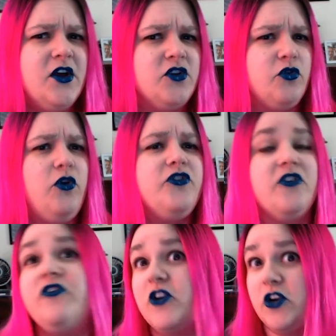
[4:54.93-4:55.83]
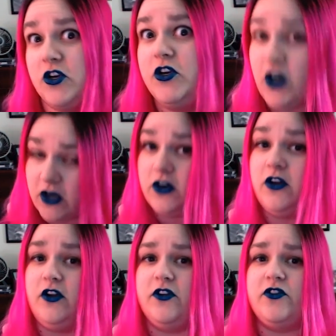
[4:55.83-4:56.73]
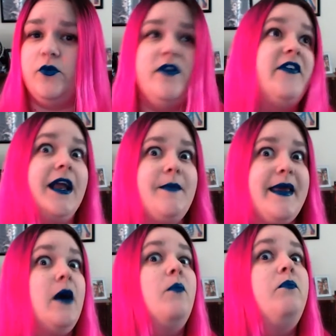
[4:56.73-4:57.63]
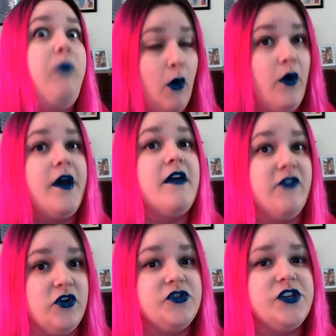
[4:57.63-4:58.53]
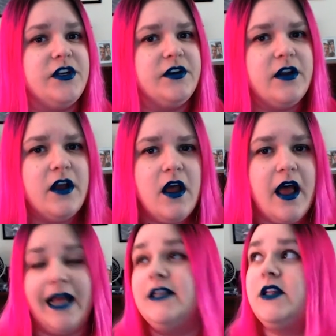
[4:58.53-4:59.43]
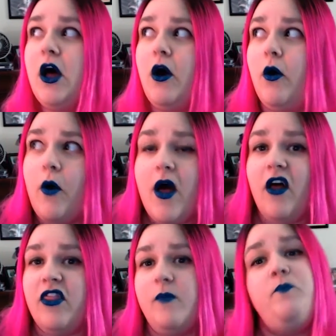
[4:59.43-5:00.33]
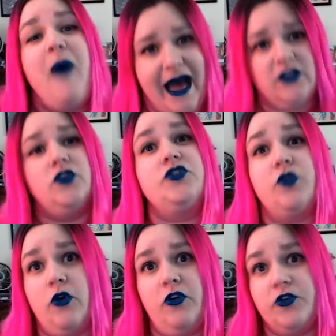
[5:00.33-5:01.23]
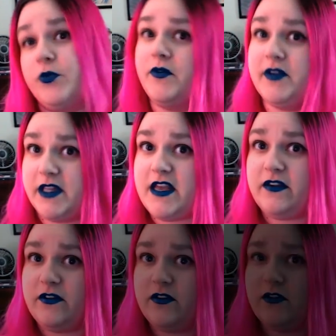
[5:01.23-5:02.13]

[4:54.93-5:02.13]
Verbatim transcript: trolls are for girls, we've got to make a boy version. And lo, the battle trolls were released.